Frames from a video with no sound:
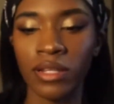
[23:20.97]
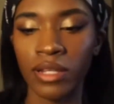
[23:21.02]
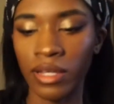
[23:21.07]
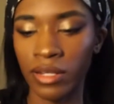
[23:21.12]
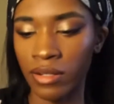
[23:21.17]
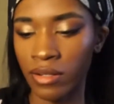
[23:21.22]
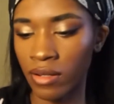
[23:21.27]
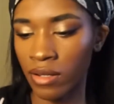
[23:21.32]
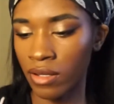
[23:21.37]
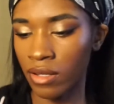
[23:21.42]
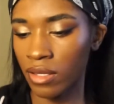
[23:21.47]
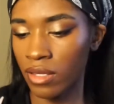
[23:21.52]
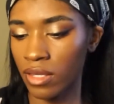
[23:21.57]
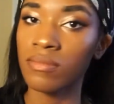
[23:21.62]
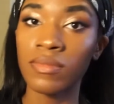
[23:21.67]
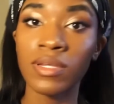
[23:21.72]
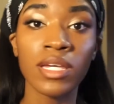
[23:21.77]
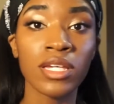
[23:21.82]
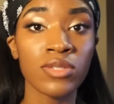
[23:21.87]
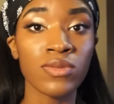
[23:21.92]
Letter
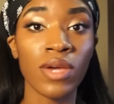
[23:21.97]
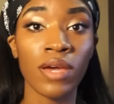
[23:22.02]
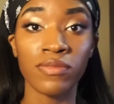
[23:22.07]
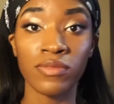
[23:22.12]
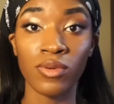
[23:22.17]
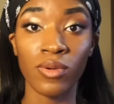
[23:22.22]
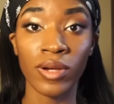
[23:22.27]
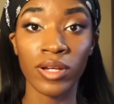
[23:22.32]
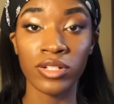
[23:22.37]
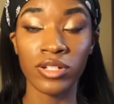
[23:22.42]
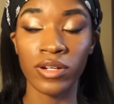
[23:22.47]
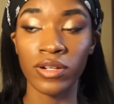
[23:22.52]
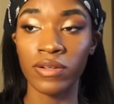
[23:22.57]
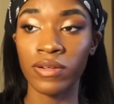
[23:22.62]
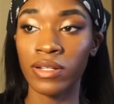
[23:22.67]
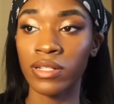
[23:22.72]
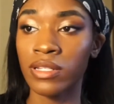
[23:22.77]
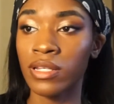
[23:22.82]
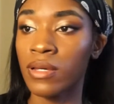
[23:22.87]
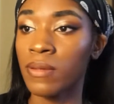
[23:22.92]
because we have to wear a dark
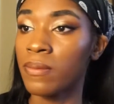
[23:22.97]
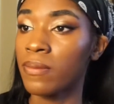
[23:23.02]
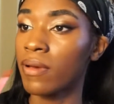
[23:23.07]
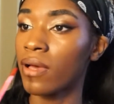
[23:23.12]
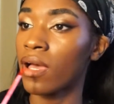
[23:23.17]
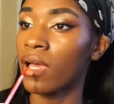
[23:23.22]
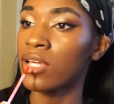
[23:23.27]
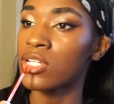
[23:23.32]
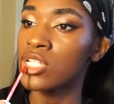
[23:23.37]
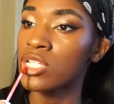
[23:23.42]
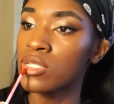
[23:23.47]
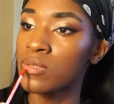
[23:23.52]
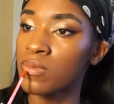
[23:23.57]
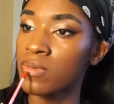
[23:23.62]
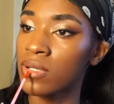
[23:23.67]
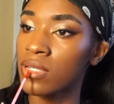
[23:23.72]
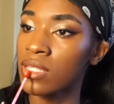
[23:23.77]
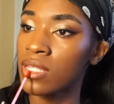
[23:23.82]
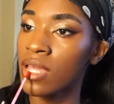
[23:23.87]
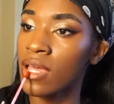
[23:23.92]
red lip. I just
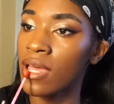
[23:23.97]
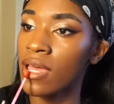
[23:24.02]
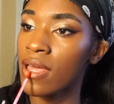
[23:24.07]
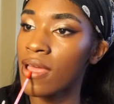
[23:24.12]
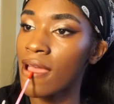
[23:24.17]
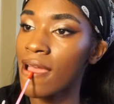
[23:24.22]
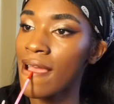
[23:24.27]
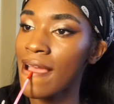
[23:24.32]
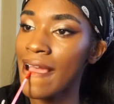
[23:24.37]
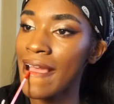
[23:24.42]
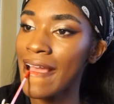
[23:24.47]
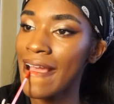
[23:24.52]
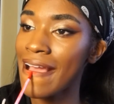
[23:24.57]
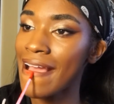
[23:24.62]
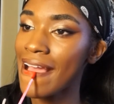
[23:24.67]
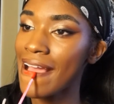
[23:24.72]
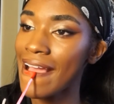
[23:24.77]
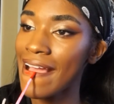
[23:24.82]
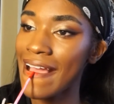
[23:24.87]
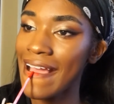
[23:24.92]
put that
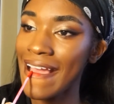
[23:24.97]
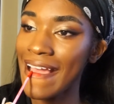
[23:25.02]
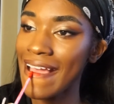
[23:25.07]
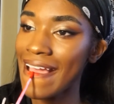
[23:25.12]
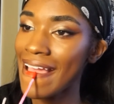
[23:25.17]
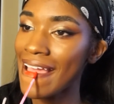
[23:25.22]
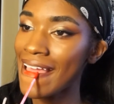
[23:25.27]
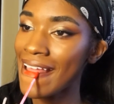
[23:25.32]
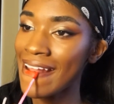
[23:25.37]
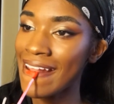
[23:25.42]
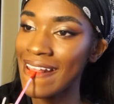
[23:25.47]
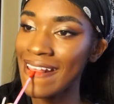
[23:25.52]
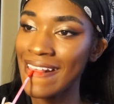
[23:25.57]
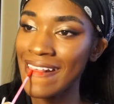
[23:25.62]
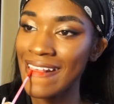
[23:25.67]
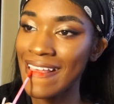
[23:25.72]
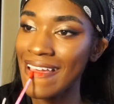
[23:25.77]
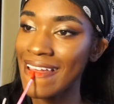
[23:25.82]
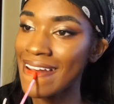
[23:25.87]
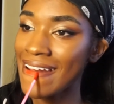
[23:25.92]
in the
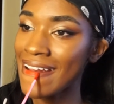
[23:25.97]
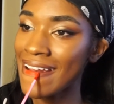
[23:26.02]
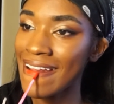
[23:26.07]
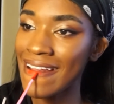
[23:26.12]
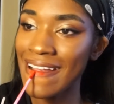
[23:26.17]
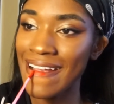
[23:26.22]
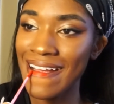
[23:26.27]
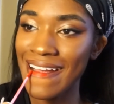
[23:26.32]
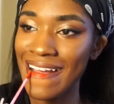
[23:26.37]
center